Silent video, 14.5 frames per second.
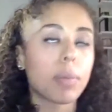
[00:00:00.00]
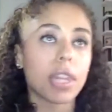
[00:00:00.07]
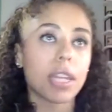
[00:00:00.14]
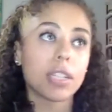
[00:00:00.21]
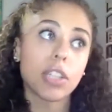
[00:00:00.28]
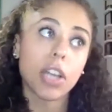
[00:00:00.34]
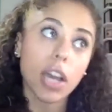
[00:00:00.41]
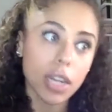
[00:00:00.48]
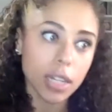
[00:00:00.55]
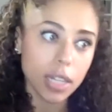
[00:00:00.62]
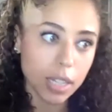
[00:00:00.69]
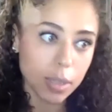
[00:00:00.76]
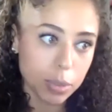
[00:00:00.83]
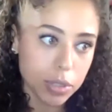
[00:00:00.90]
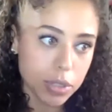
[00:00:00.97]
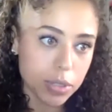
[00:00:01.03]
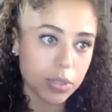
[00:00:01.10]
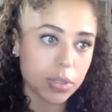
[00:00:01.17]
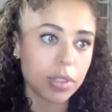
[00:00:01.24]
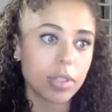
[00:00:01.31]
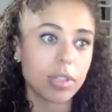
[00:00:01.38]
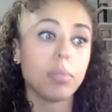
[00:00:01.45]
and then taught at Hebrew
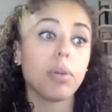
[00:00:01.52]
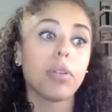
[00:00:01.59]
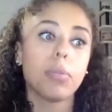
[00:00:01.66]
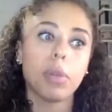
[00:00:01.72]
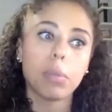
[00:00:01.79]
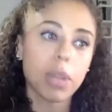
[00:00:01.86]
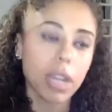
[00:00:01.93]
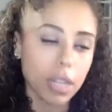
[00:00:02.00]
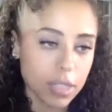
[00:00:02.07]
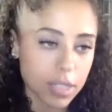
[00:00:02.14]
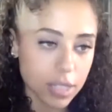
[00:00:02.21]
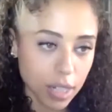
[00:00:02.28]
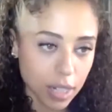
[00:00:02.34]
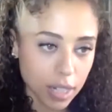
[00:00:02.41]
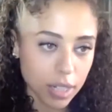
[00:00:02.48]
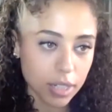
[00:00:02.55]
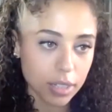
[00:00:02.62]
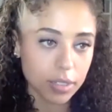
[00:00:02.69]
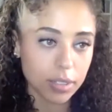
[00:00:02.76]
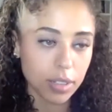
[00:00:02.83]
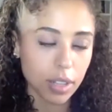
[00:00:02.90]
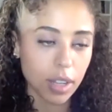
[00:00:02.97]
school, and both of my parents taught at
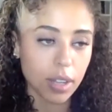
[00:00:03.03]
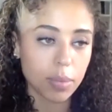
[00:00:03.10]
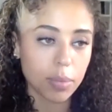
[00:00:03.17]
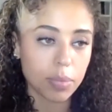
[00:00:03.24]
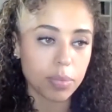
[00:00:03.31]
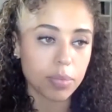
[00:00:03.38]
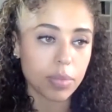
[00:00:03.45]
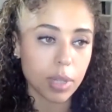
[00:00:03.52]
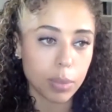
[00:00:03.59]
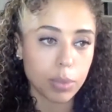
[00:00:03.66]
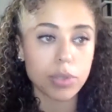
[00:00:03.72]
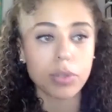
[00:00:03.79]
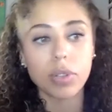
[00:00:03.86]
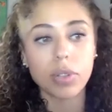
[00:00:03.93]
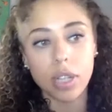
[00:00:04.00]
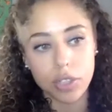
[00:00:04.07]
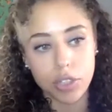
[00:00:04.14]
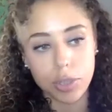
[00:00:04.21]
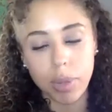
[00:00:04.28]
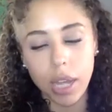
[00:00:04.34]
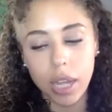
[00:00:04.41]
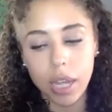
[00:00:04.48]
Hebrew school on
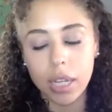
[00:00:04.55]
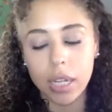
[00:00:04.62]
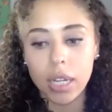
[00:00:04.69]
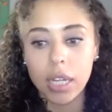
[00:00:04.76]
Shabbat.